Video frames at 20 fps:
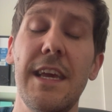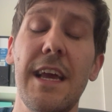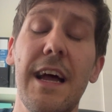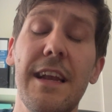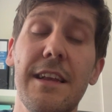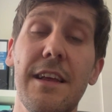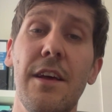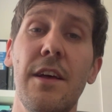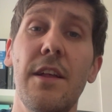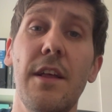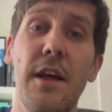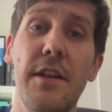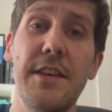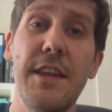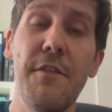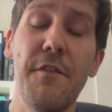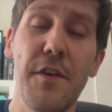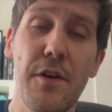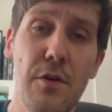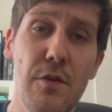he had a
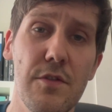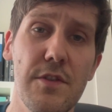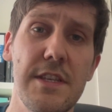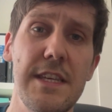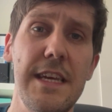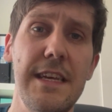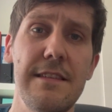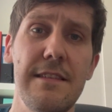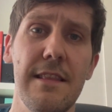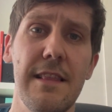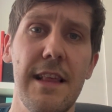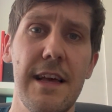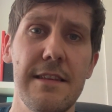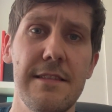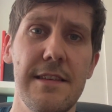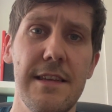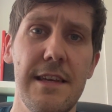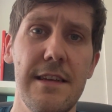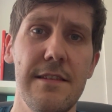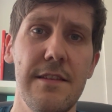difficult season
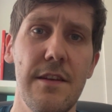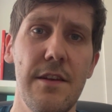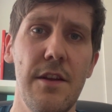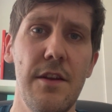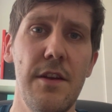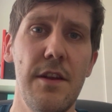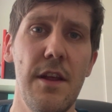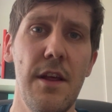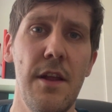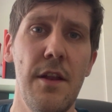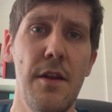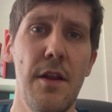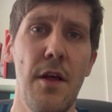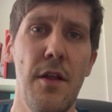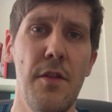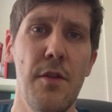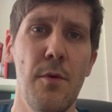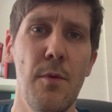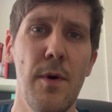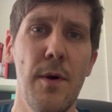last season,
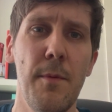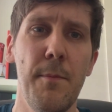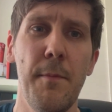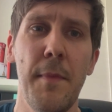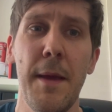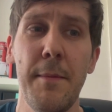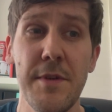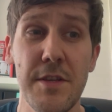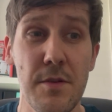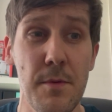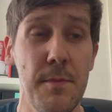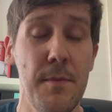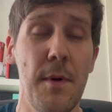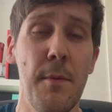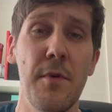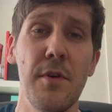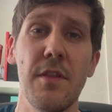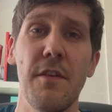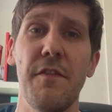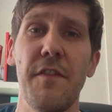and there were maybe some
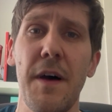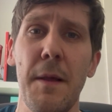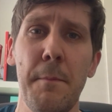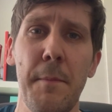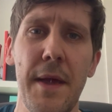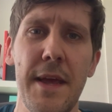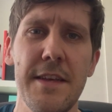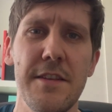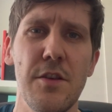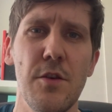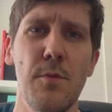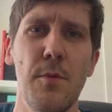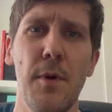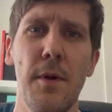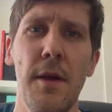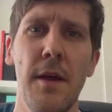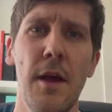among the fan base who